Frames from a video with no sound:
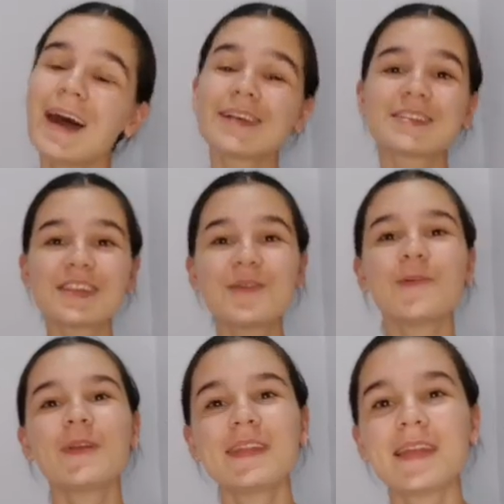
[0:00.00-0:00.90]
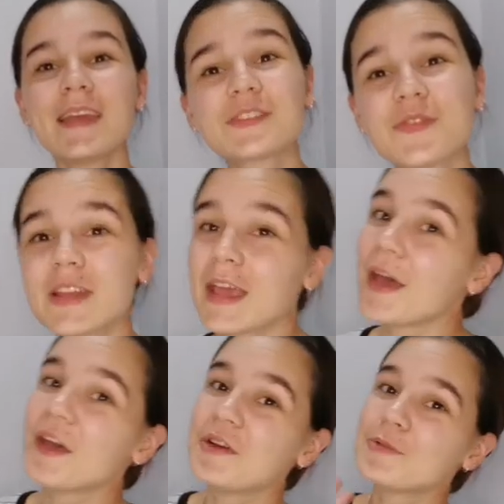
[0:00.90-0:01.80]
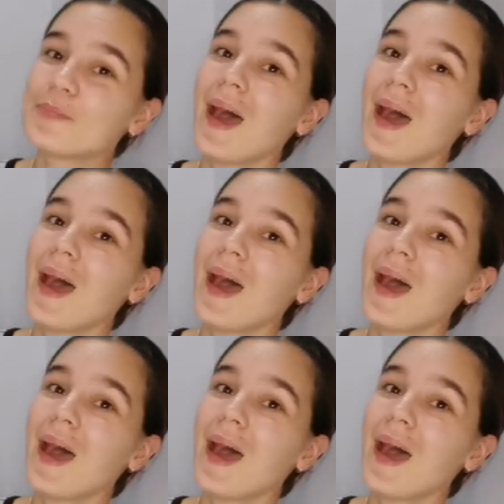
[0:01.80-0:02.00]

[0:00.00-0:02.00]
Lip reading: I'll see you all in the next video.